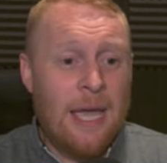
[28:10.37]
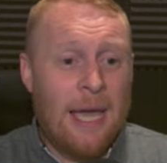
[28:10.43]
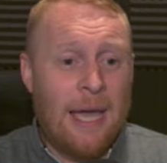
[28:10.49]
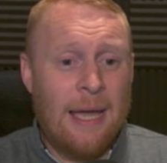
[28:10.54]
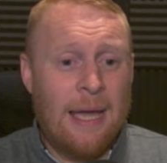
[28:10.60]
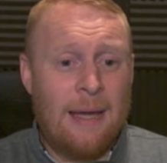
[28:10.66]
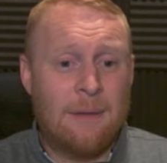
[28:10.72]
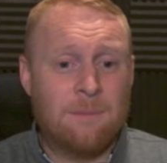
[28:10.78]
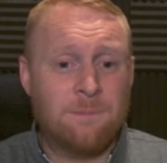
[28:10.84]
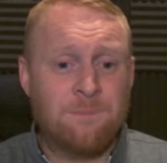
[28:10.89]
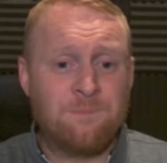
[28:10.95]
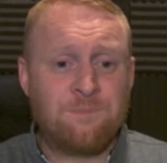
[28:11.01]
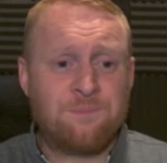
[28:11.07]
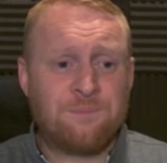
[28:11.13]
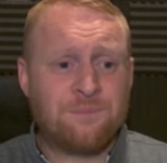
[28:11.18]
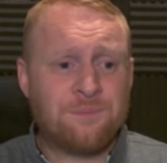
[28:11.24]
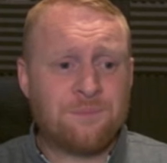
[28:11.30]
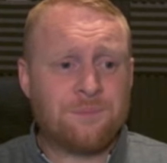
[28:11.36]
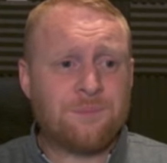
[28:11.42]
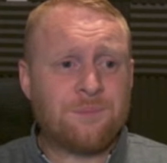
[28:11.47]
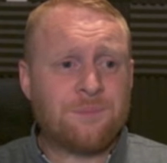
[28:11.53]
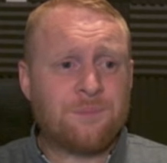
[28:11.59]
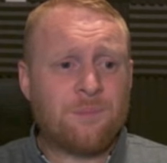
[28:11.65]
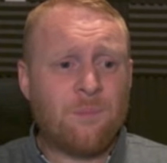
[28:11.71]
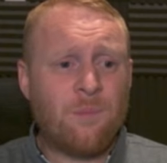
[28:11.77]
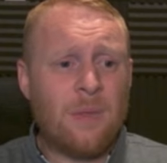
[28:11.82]
um
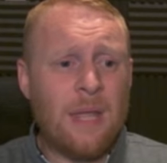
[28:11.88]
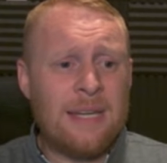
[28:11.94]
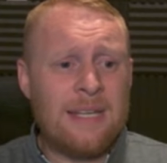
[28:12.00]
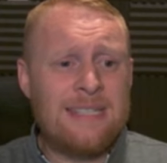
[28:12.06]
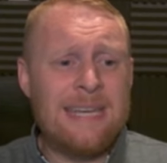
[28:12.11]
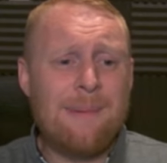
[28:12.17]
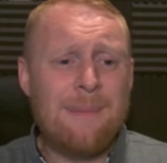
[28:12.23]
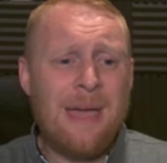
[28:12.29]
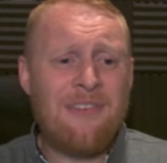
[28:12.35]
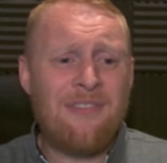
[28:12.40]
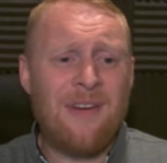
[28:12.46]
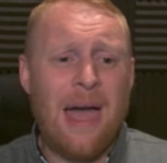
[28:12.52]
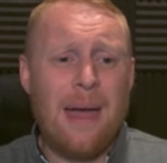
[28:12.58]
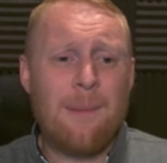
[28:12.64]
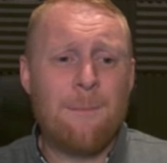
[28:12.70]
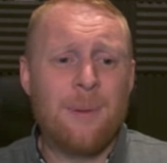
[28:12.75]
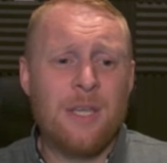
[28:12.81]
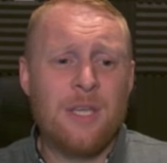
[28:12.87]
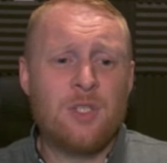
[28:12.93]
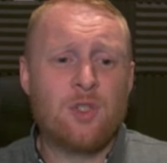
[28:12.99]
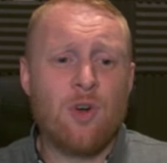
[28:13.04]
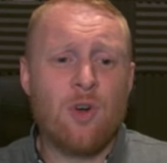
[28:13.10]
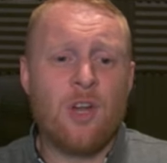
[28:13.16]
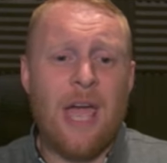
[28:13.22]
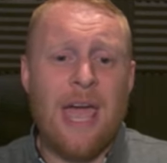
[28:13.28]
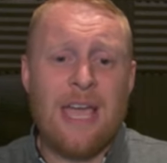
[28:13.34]
DMF and
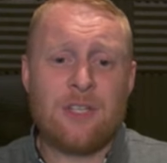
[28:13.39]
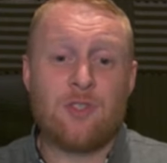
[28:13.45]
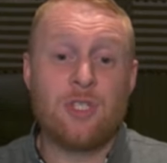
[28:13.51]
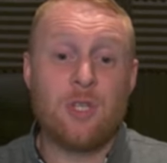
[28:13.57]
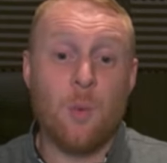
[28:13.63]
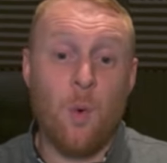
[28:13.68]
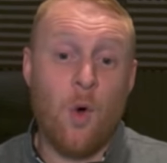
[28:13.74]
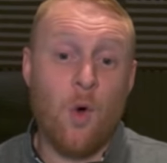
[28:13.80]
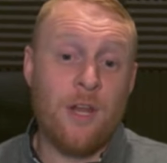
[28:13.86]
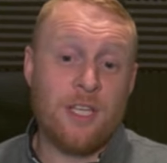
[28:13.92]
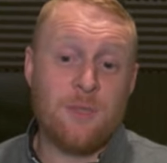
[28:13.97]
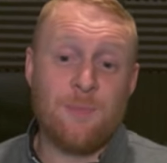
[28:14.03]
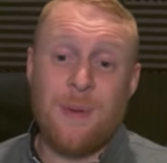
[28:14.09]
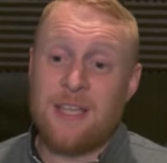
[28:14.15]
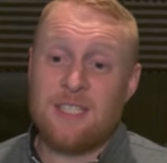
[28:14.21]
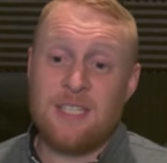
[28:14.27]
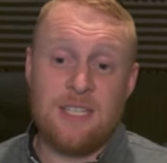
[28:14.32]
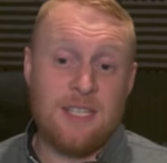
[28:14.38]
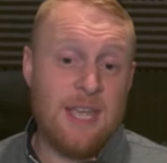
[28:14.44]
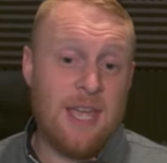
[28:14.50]
Blingtron extras that were unexpected.